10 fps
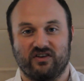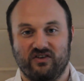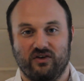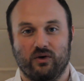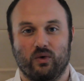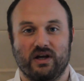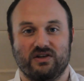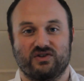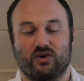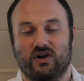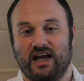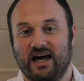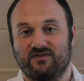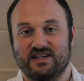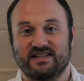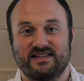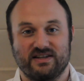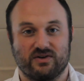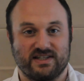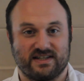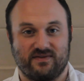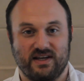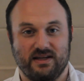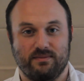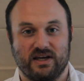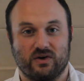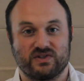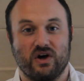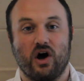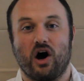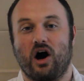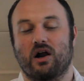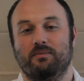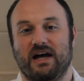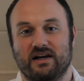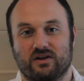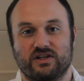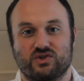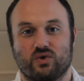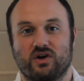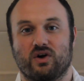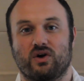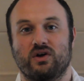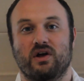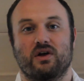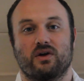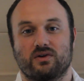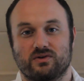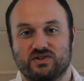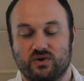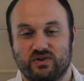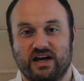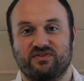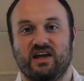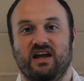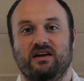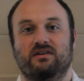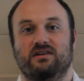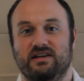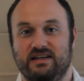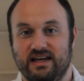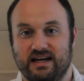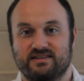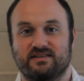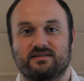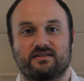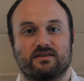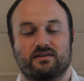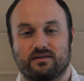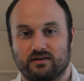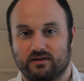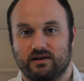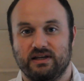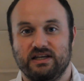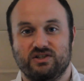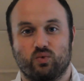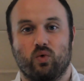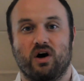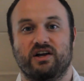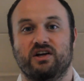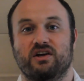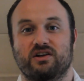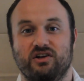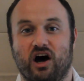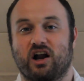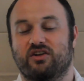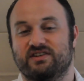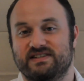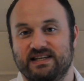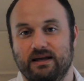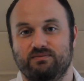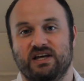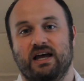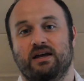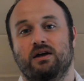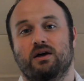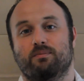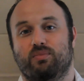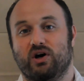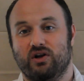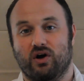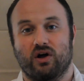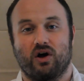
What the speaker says: to do is you're going to have this series of emails automatically triggered so that they get each one not on the same day, but